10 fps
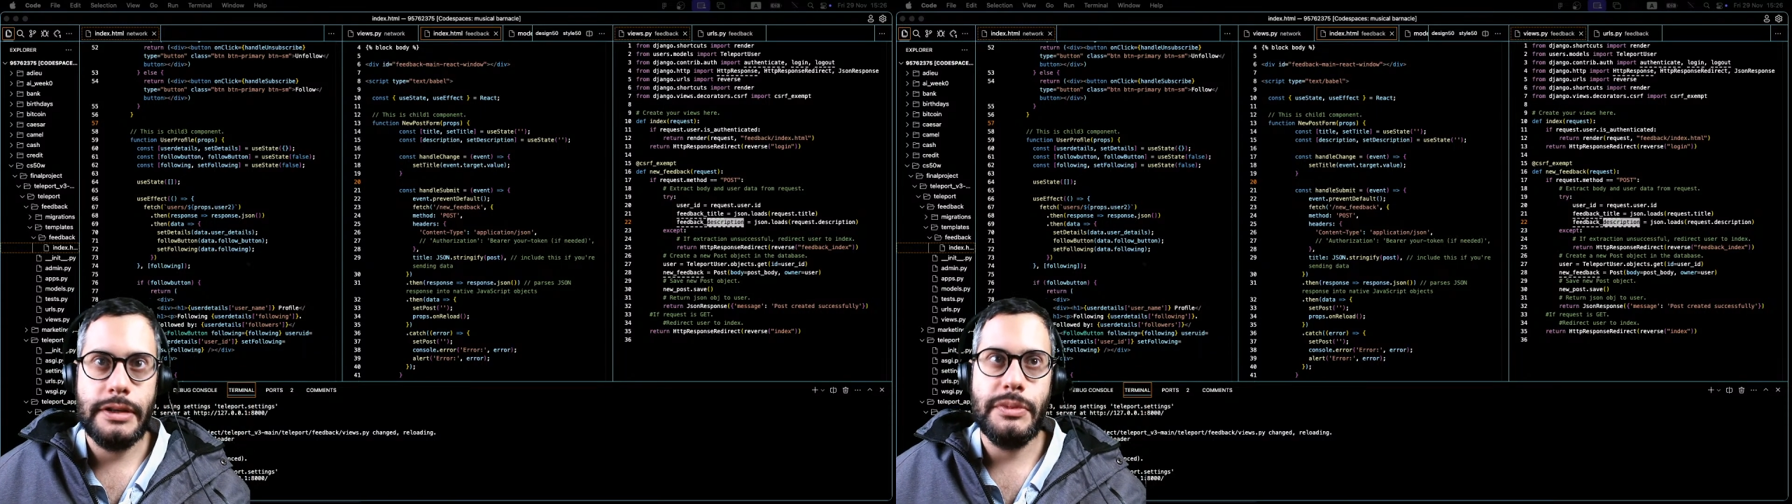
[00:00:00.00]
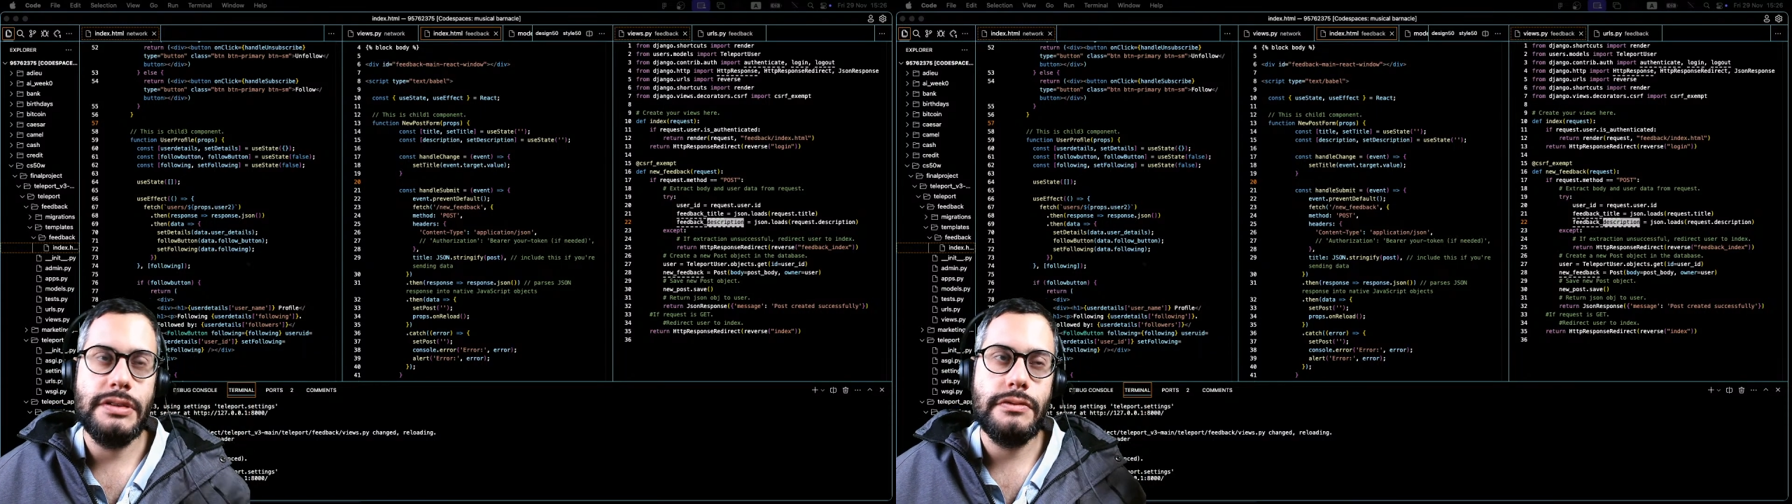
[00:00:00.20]

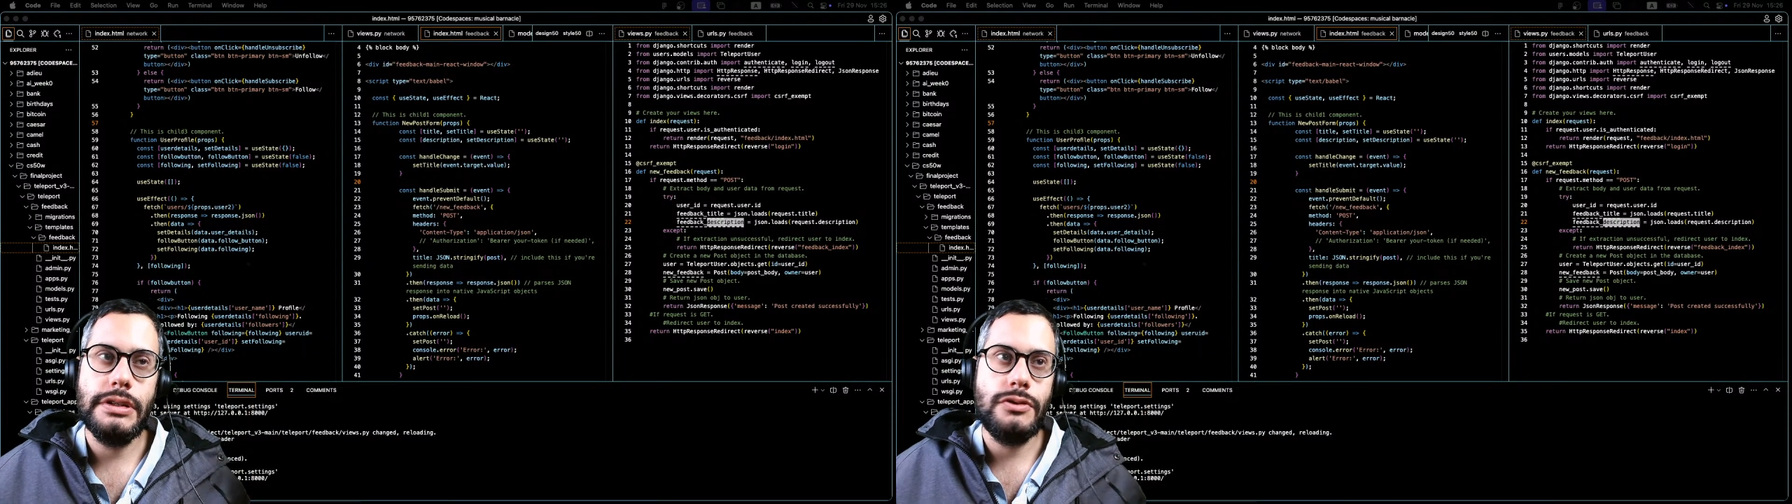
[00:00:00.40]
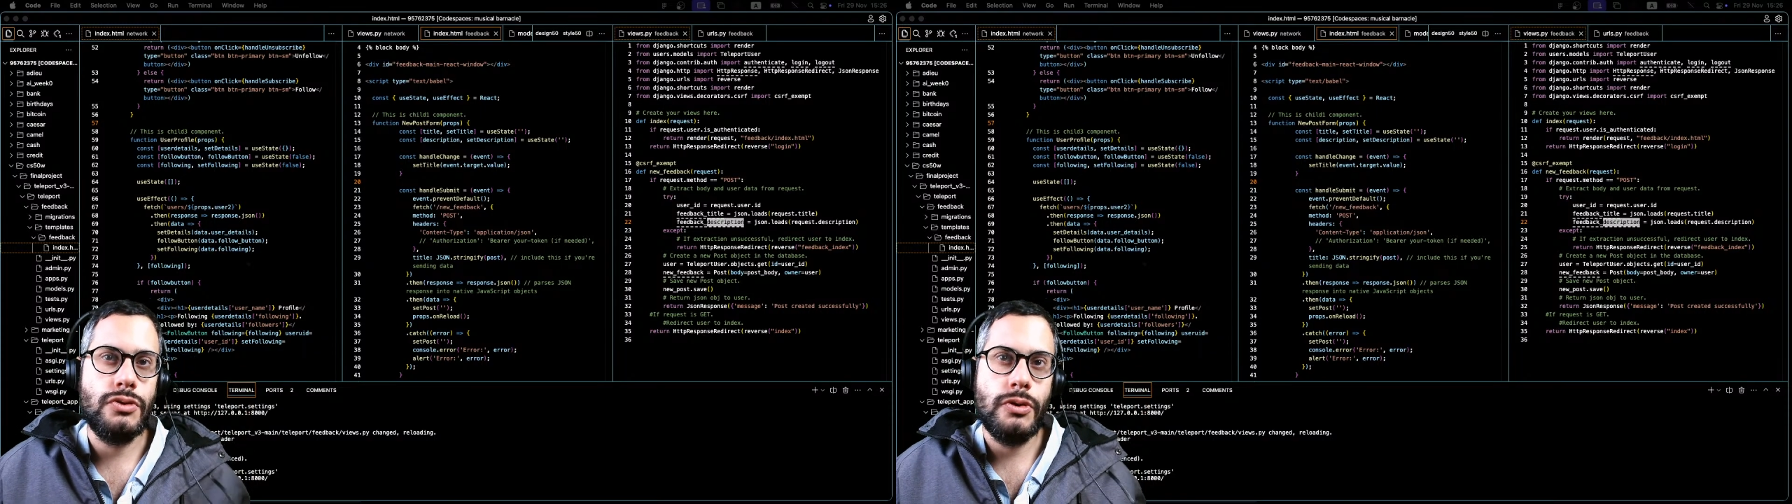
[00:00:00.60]
But it's really
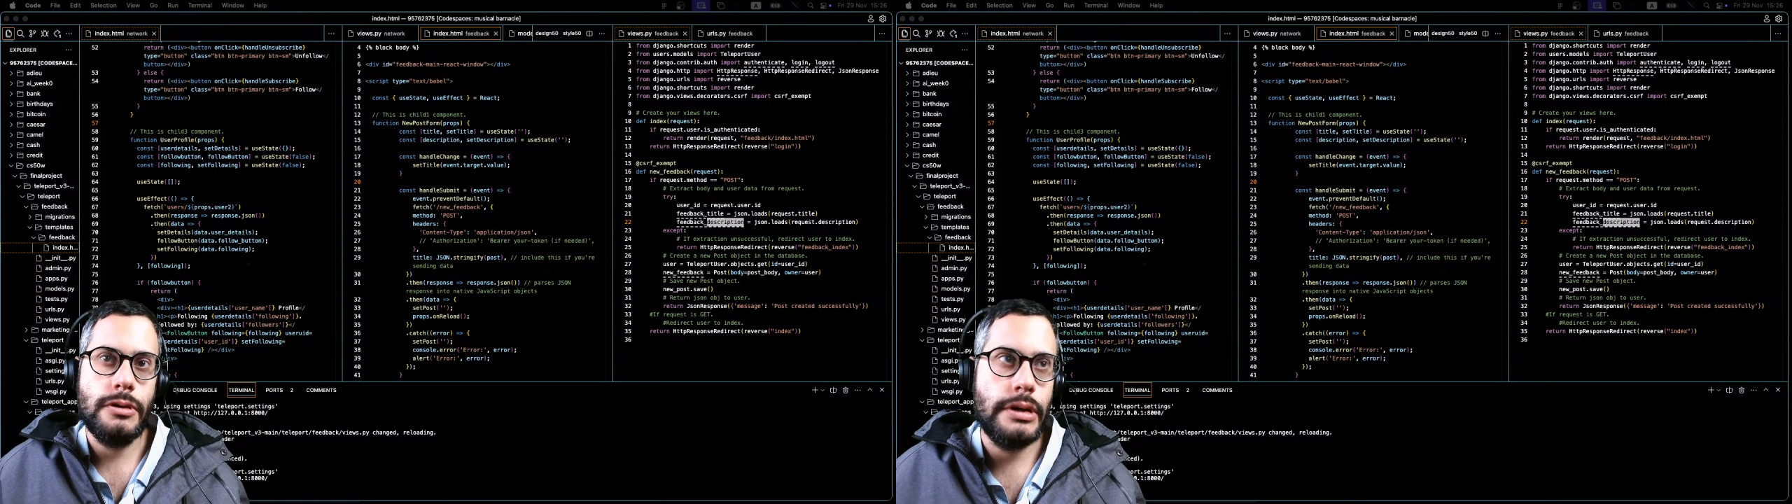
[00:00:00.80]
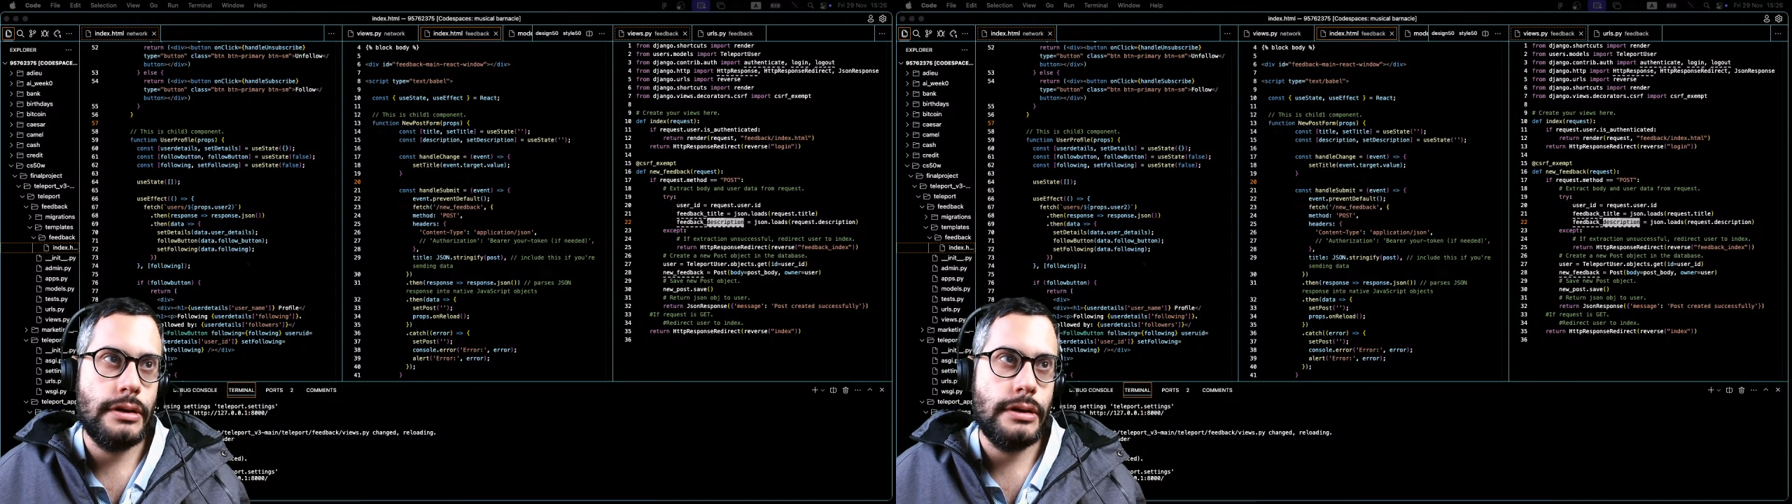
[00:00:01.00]
tutorial hell.